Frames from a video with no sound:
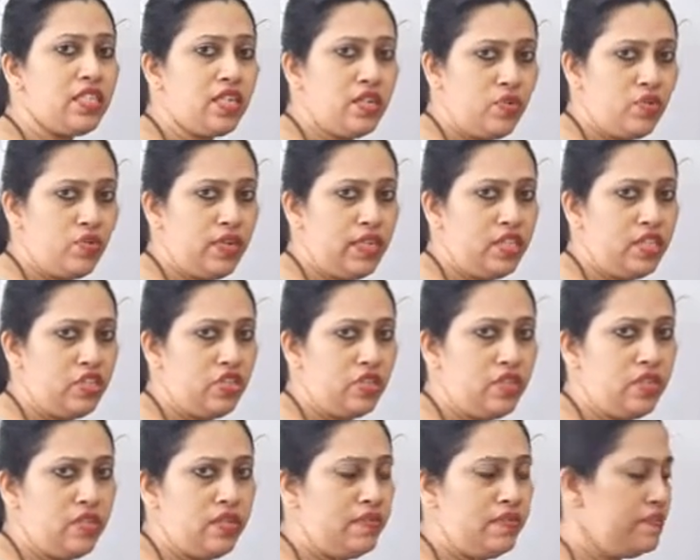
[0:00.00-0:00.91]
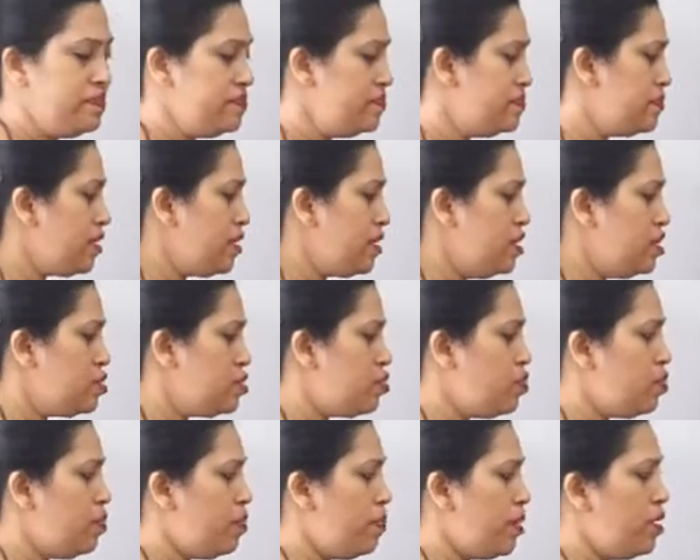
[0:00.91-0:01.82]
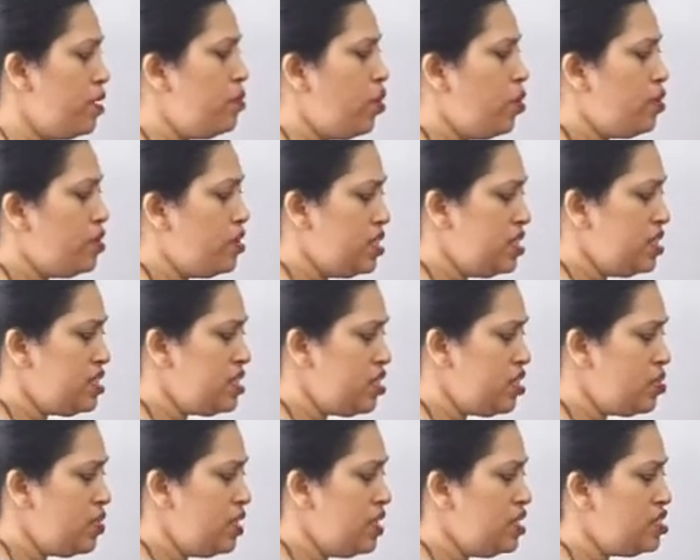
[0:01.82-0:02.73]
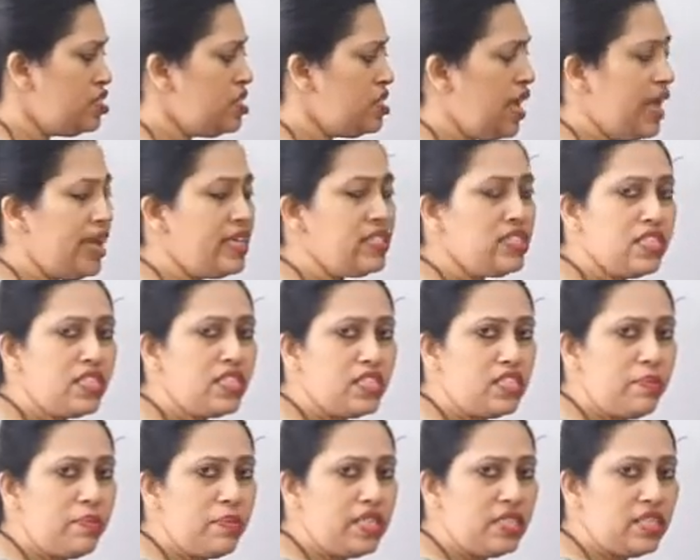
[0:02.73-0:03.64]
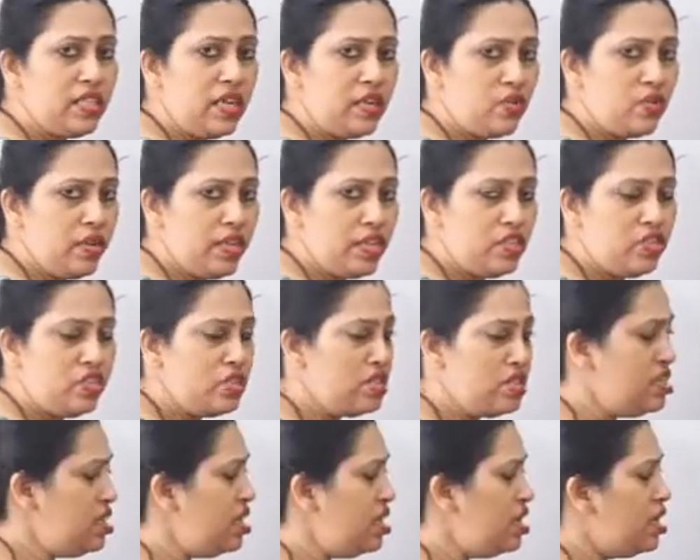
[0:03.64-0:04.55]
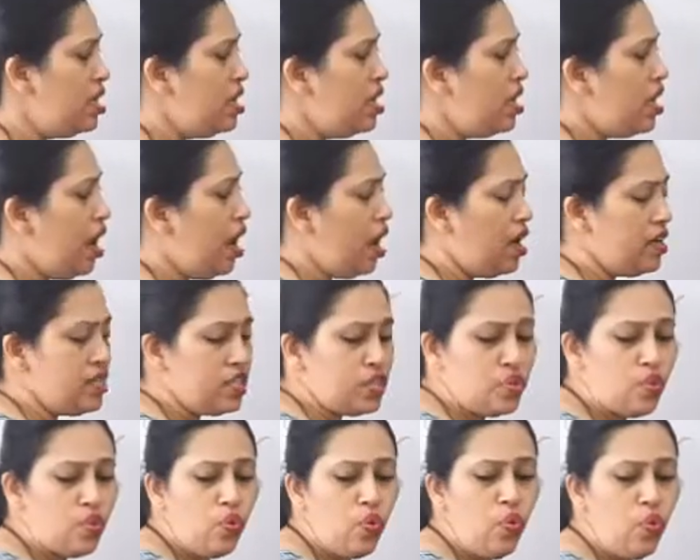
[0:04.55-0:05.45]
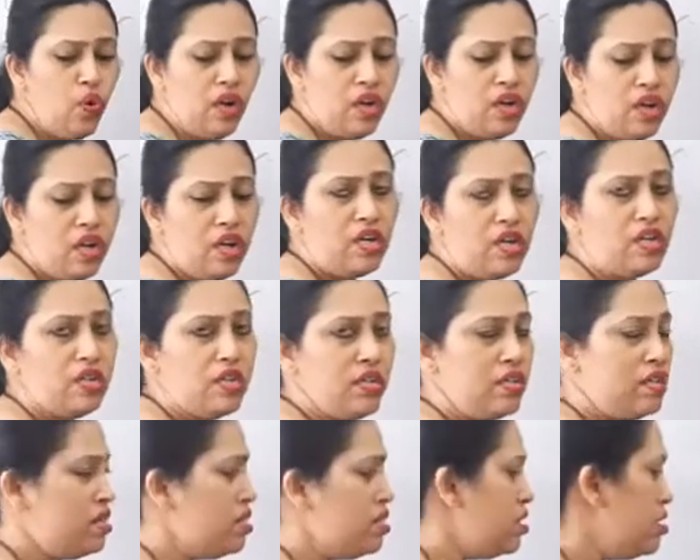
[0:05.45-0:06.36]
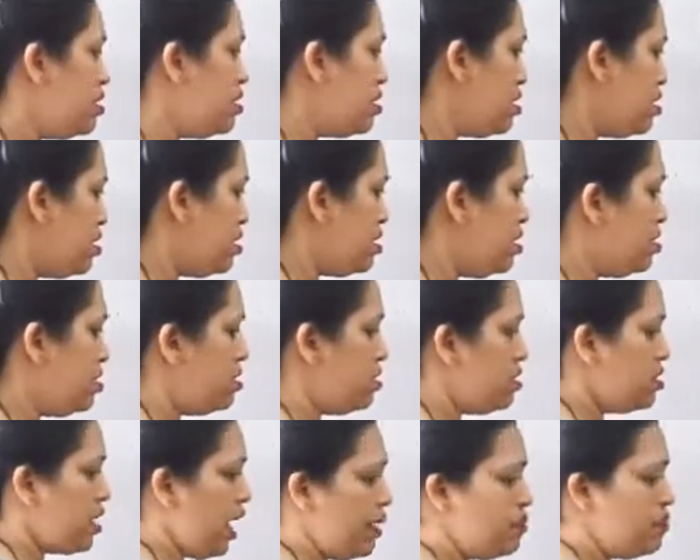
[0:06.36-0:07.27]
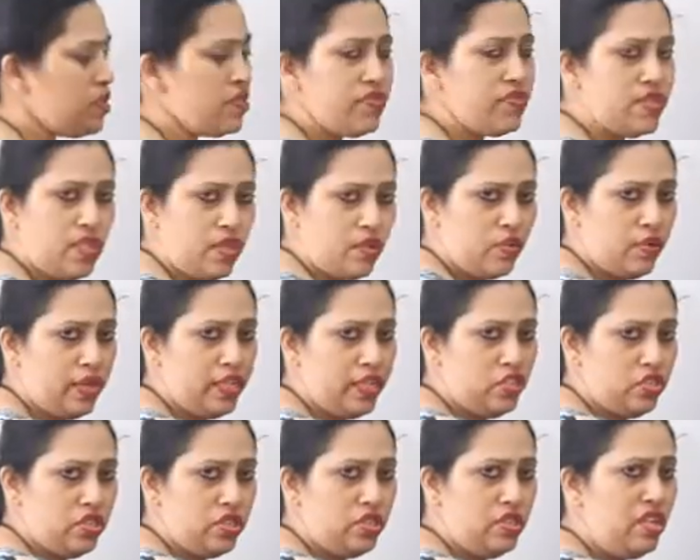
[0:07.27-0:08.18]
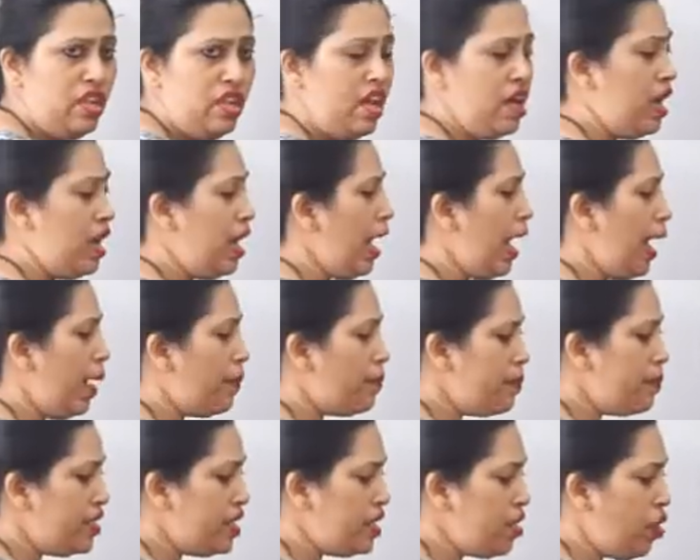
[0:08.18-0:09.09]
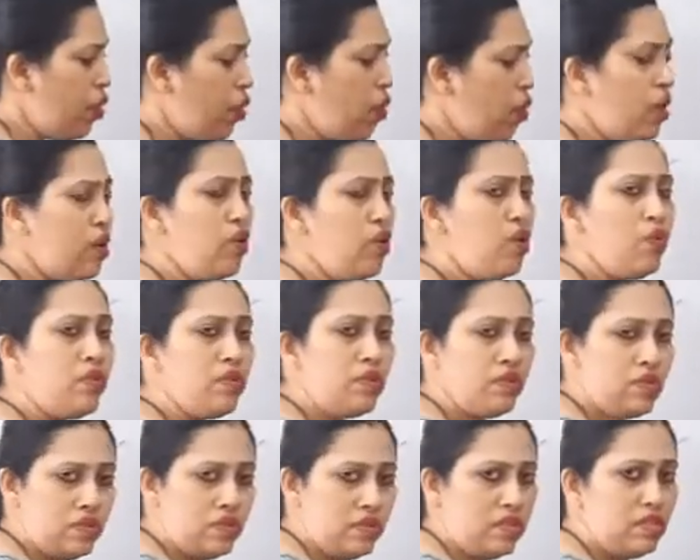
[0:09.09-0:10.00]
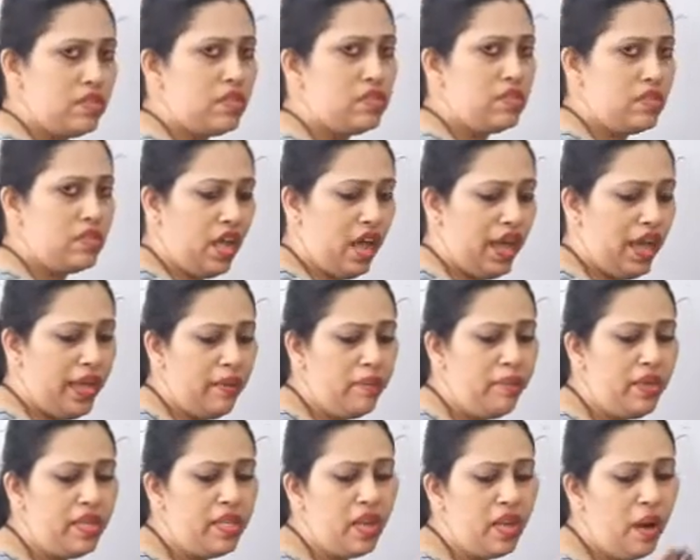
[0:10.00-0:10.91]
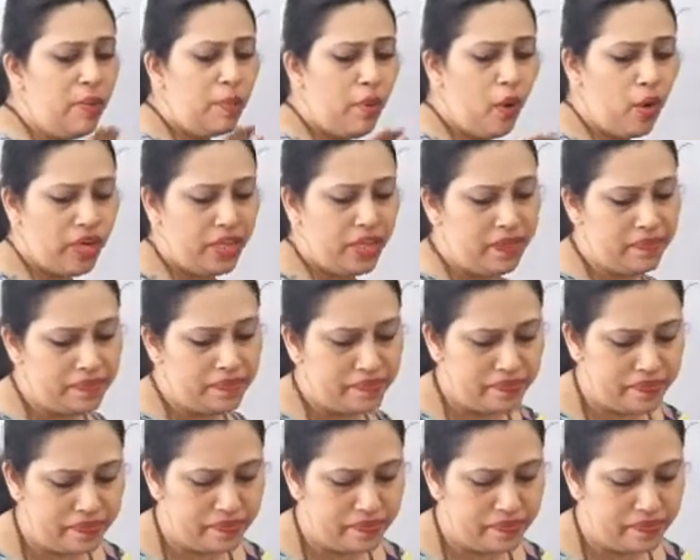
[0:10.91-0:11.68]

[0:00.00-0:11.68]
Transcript: circulation. So pulmonary circulation and systemic circulation are two types of circulation happening all over the time in our body.